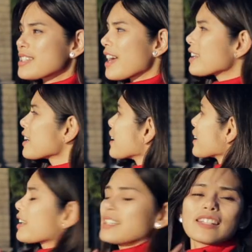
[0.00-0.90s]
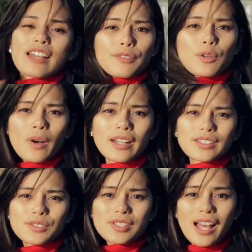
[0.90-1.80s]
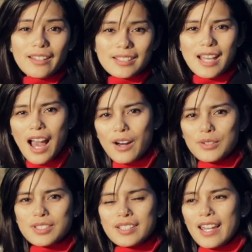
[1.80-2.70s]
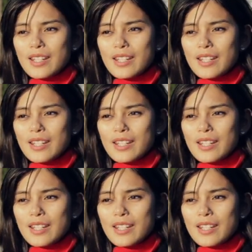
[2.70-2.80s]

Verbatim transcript: said that he never wanted to sell his house